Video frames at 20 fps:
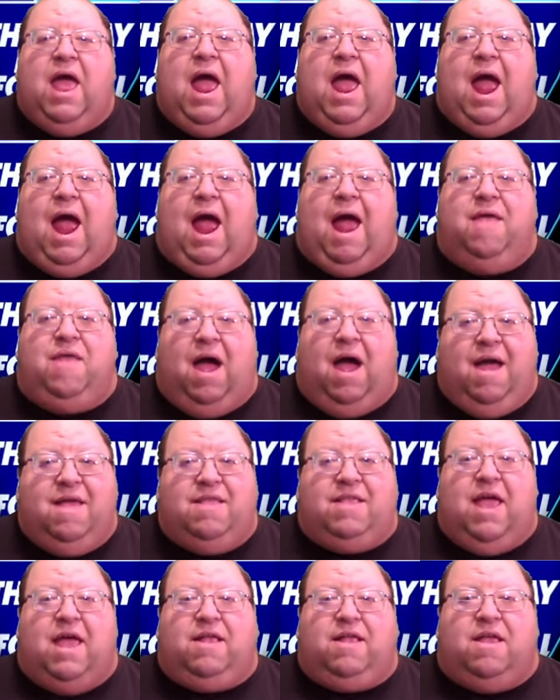And I
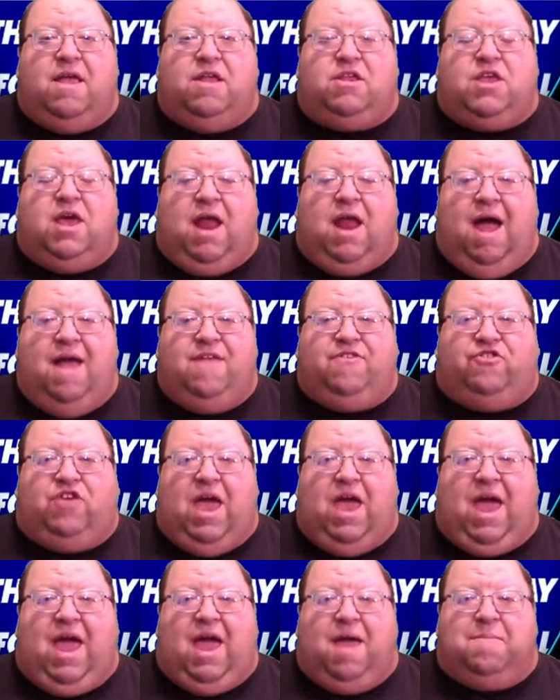think that tonight's
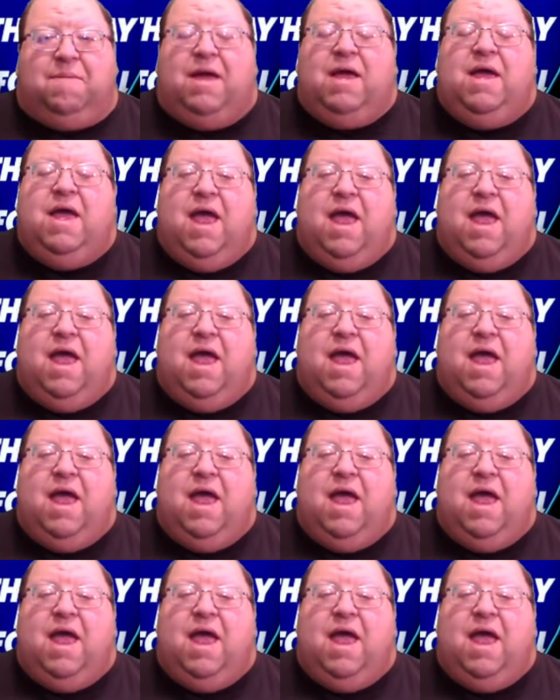game